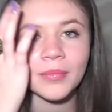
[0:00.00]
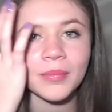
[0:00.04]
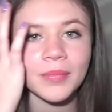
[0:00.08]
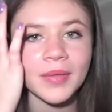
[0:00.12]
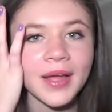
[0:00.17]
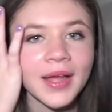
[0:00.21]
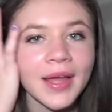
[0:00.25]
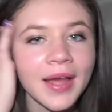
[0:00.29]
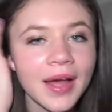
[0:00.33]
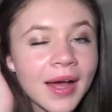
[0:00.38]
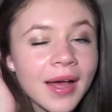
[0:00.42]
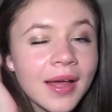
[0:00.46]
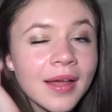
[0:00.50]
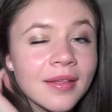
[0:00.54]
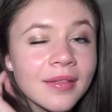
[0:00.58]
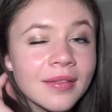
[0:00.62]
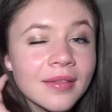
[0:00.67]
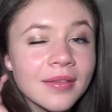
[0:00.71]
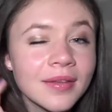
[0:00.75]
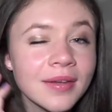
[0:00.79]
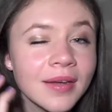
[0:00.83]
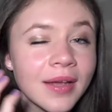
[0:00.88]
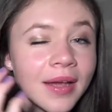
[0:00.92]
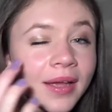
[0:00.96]
My eyes
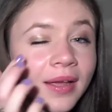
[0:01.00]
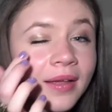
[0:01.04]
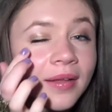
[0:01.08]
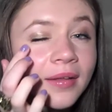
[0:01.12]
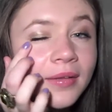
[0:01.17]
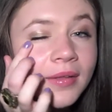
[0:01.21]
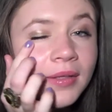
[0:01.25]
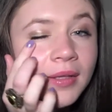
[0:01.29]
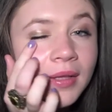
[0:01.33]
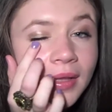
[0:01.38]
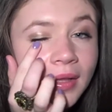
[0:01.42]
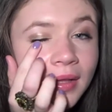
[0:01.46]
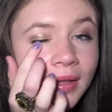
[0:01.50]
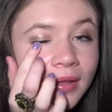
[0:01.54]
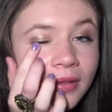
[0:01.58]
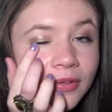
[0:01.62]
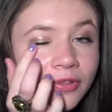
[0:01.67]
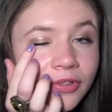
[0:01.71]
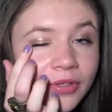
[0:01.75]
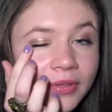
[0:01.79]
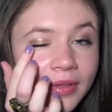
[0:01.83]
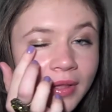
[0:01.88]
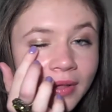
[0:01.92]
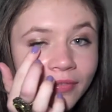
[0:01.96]
today,
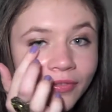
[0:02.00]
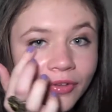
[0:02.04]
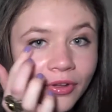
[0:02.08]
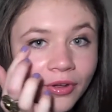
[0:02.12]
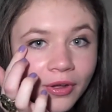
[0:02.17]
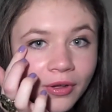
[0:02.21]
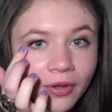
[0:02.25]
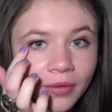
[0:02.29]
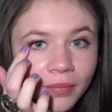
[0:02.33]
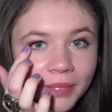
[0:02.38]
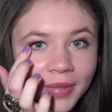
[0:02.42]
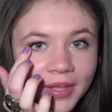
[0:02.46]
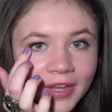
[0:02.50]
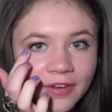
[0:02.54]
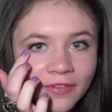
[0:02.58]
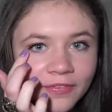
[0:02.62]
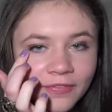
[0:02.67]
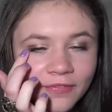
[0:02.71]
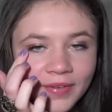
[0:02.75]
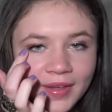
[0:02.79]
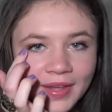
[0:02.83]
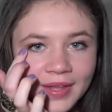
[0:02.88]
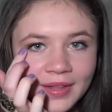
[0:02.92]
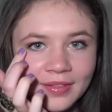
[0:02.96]
just, I've got
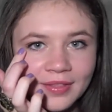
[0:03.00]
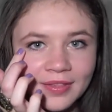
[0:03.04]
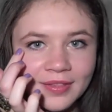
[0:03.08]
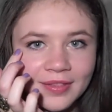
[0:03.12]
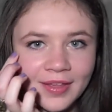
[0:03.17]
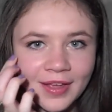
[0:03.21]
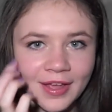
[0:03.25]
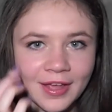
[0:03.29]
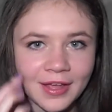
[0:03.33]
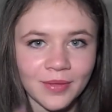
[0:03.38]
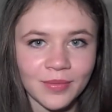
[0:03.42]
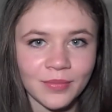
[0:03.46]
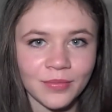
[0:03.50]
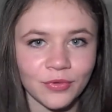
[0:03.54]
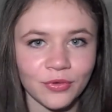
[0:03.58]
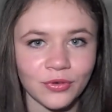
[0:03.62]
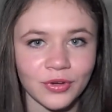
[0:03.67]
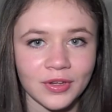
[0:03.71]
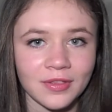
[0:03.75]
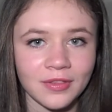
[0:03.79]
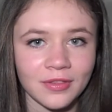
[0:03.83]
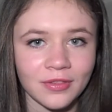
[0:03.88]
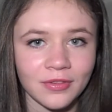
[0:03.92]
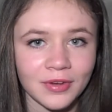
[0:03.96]
Benefit's
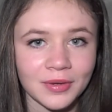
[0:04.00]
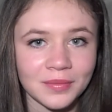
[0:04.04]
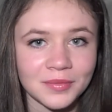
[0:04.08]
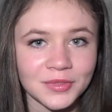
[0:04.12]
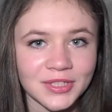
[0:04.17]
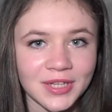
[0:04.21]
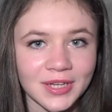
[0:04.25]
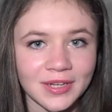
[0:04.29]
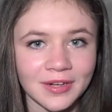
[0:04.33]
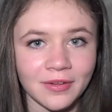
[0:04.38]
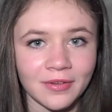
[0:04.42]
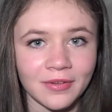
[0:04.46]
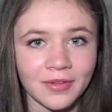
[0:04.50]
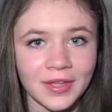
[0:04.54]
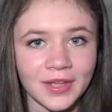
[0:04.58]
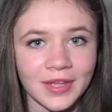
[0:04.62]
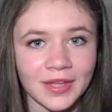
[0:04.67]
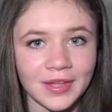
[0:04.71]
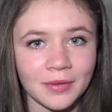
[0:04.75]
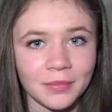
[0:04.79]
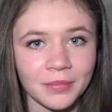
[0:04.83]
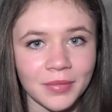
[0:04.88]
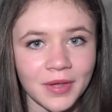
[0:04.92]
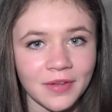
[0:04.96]
Creases Cream Shadow
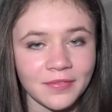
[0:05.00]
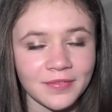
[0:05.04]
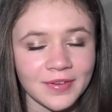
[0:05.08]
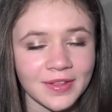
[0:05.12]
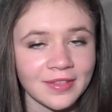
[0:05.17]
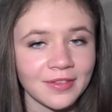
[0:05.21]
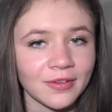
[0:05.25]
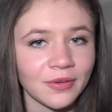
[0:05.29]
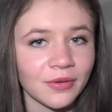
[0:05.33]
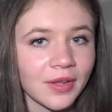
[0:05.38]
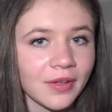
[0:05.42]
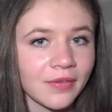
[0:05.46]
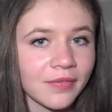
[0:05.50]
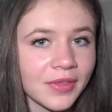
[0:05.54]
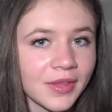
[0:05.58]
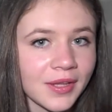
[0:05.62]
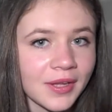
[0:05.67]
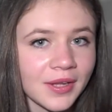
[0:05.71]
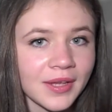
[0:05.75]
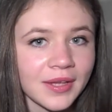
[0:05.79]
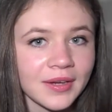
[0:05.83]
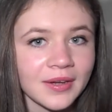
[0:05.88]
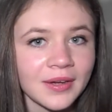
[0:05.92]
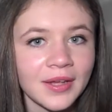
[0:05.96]
in Birthday Suit all over the
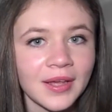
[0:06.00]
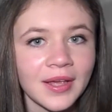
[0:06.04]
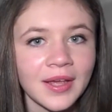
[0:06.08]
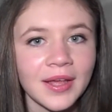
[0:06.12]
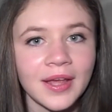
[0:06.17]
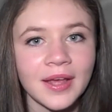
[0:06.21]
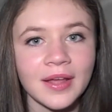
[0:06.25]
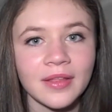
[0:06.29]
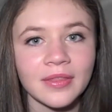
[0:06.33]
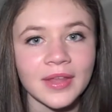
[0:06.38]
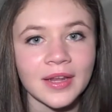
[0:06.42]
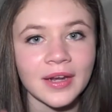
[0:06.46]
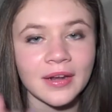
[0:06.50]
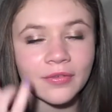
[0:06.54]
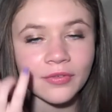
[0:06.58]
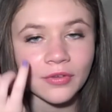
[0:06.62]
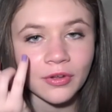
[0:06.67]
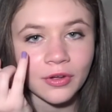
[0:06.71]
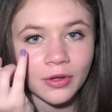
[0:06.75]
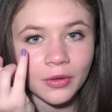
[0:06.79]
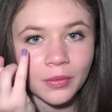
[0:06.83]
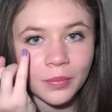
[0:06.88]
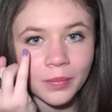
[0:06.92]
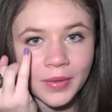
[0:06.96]
lid. Then I've
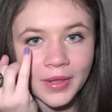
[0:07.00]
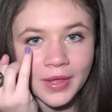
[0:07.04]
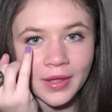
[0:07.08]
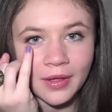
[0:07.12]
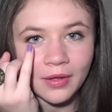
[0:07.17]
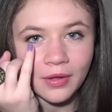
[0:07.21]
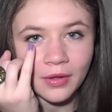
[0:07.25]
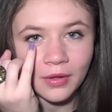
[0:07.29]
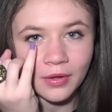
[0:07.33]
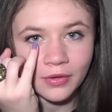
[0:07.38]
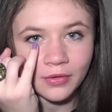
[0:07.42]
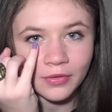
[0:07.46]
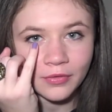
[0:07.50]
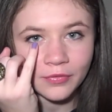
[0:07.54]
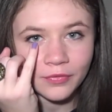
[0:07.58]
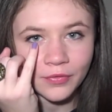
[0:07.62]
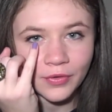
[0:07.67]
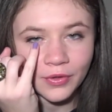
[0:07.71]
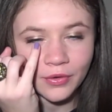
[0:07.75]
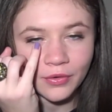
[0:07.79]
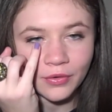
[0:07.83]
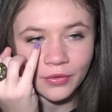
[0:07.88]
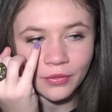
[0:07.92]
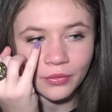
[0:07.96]
got a bit of
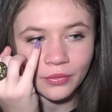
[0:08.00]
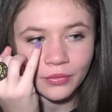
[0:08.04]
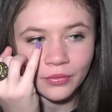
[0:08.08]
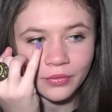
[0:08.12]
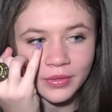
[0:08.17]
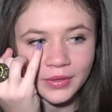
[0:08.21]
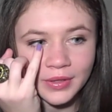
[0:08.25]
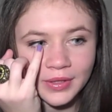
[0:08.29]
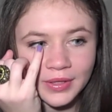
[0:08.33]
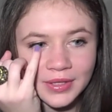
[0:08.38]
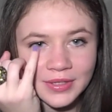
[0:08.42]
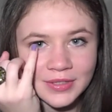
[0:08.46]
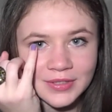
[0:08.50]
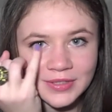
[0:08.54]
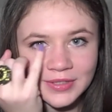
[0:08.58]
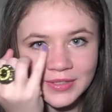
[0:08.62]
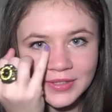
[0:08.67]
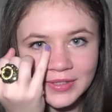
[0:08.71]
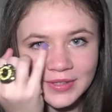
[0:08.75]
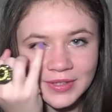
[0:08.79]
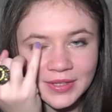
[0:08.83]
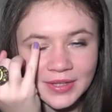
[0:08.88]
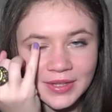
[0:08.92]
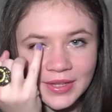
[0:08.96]
all the
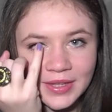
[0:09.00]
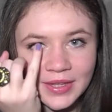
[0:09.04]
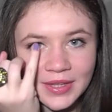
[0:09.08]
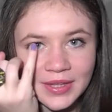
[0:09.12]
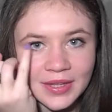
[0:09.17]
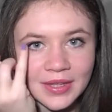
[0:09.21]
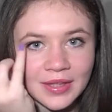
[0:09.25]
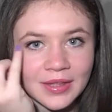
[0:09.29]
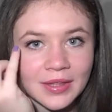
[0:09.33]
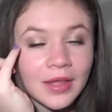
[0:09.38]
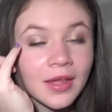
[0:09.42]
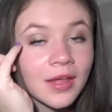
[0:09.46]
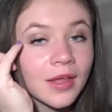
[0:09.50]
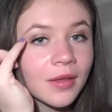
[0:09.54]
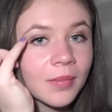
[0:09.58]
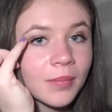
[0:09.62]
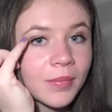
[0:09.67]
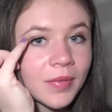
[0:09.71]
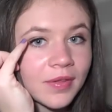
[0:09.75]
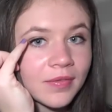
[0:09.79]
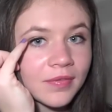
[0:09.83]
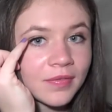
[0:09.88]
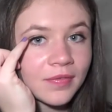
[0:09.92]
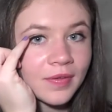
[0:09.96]
glitters here, a
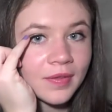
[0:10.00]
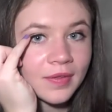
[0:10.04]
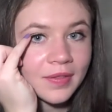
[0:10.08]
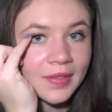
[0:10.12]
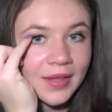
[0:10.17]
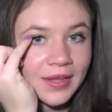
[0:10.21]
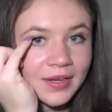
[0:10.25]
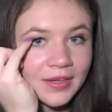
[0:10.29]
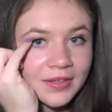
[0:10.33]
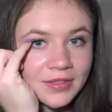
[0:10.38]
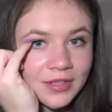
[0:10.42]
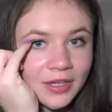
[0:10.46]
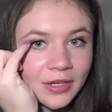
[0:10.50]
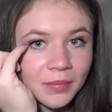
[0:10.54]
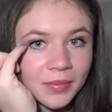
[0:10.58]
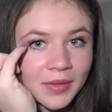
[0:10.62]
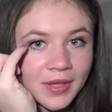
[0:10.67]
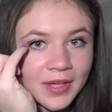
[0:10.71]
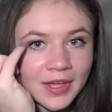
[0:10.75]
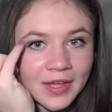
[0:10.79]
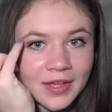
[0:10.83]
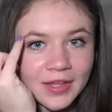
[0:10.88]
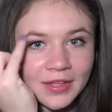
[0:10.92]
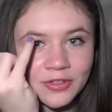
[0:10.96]
bit of Satin Taupe
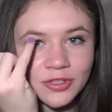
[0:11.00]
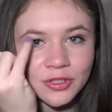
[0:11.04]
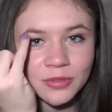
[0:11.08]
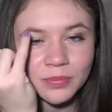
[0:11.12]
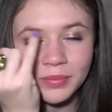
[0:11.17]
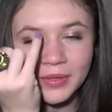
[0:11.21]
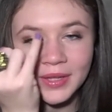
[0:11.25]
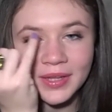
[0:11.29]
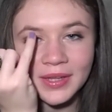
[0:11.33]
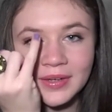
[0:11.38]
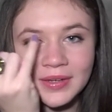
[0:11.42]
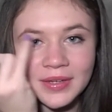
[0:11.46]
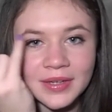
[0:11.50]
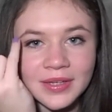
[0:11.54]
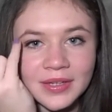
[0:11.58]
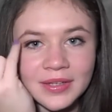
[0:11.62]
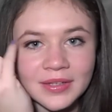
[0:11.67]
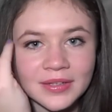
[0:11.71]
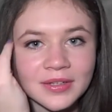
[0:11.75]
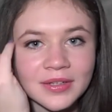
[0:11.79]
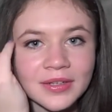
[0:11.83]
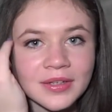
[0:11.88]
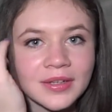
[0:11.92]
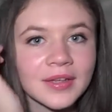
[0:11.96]
here, just
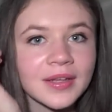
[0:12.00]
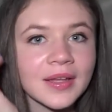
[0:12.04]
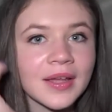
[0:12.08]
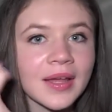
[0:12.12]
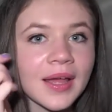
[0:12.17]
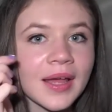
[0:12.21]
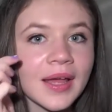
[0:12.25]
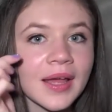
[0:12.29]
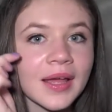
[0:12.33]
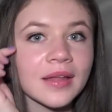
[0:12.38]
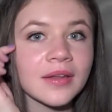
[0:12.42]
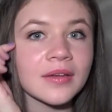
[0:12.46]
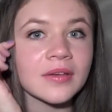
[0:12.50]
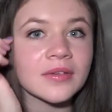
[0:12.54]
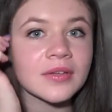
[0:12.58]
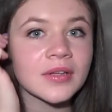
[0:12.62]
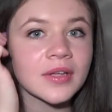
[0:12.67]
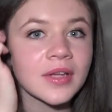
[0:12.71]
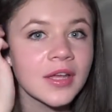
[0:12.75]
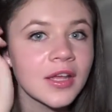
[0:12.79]
blended, and